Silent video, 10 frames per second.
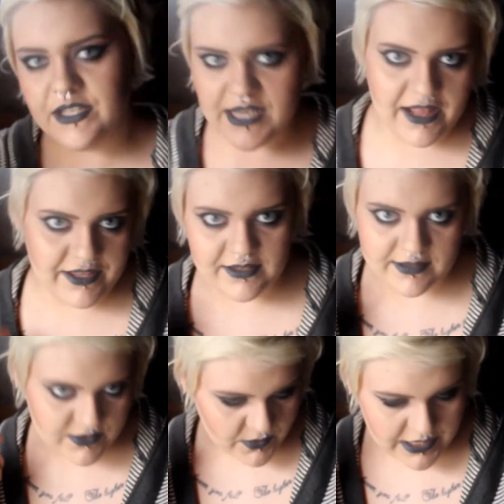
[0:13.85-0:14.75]
telling
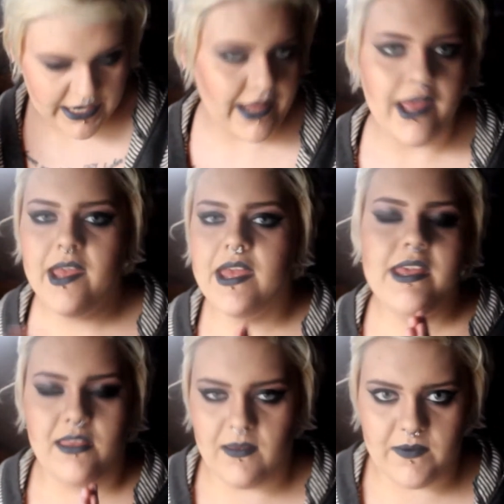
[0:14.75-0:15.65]
the story,
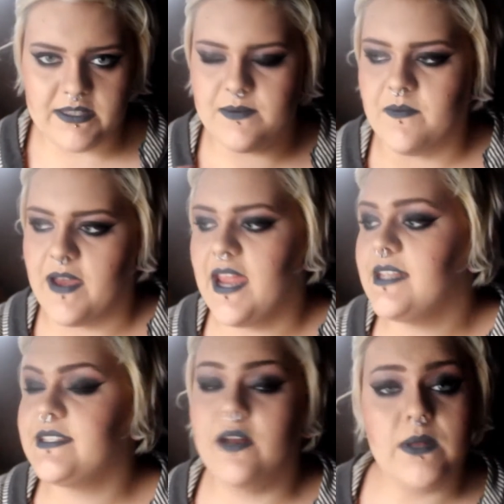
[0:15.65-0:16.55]
giving some
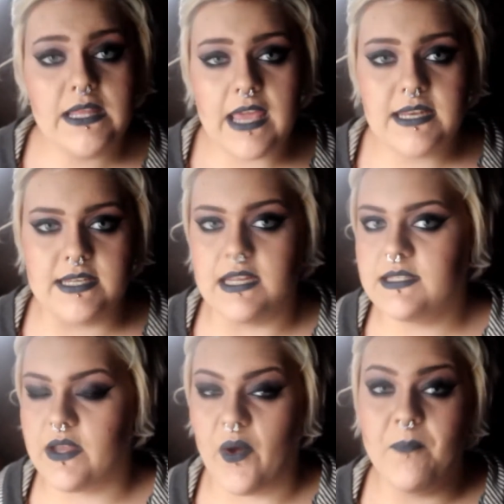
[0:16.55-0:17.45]
advice, and I really liked
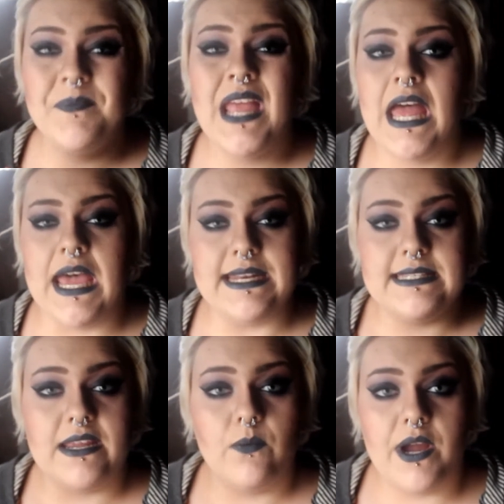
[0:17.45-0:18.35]
it, so I
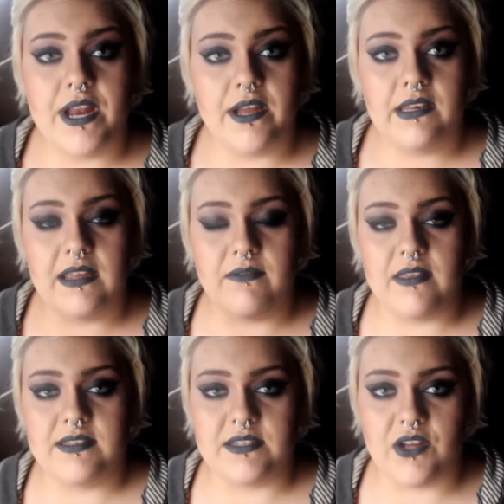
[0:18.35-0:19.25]
decided why not
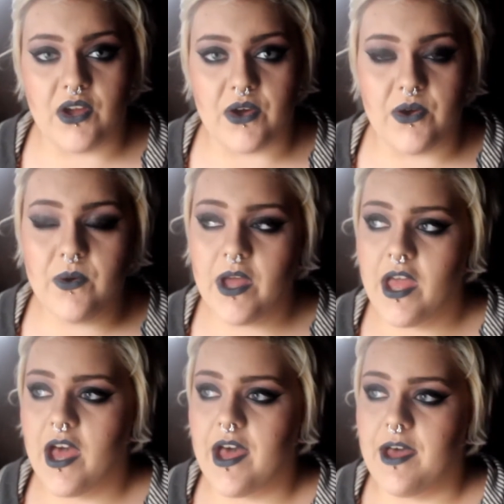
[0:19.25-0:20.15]
give this a go.
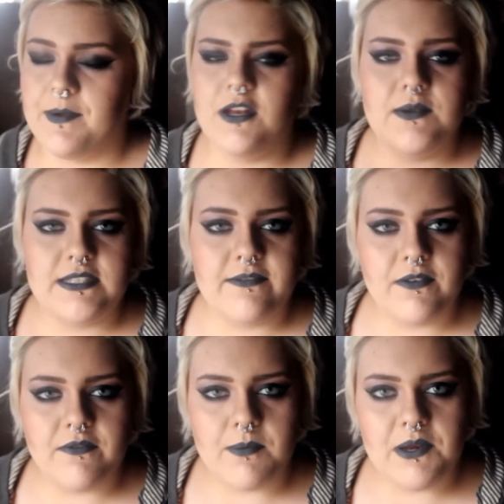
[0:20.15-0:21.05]
I know it's
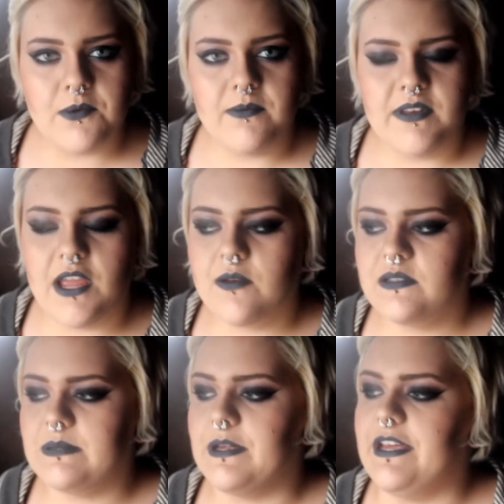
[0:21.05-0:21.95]
different from my normal
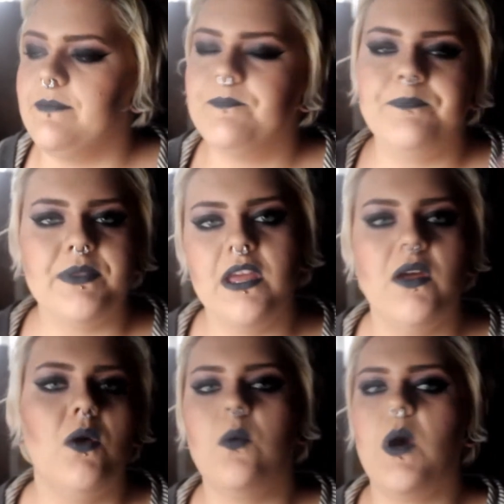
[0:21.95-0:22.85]
videos, but
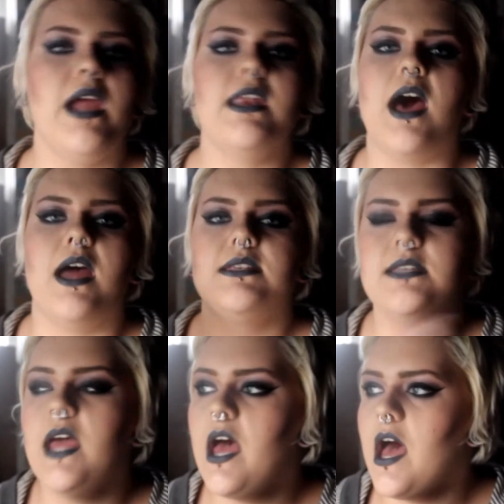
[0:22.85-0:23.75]
why
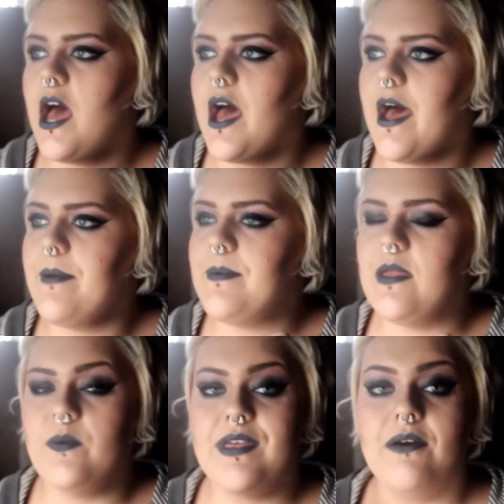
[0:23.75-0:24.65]
not?
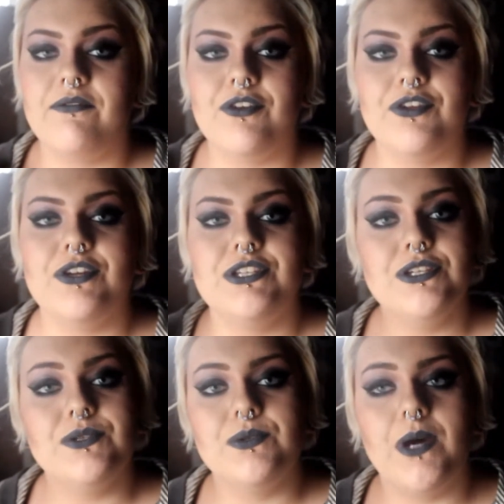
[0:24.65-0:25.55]
And without further
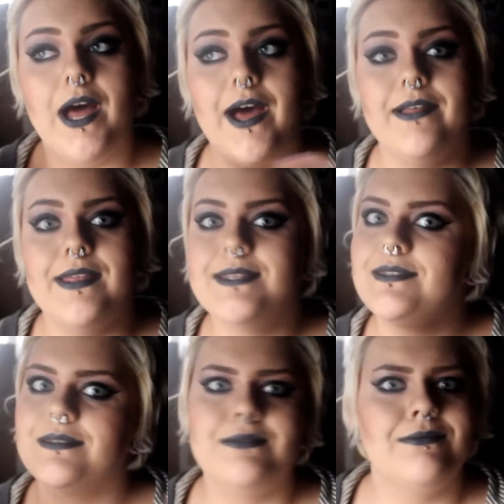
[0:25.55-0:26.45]
ado,
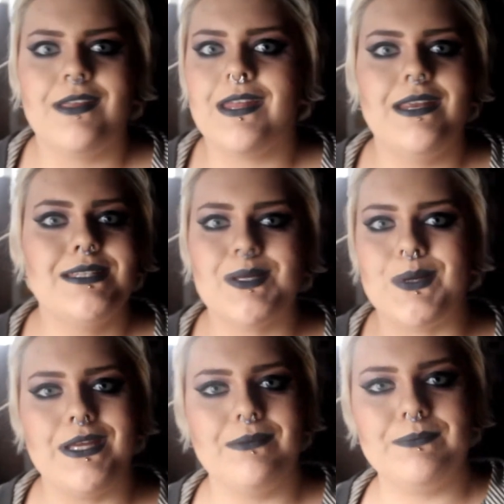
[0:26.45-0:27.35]
let's get
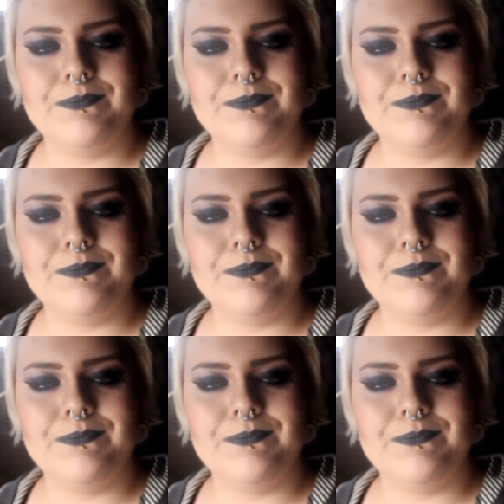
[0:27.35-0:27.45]
into it.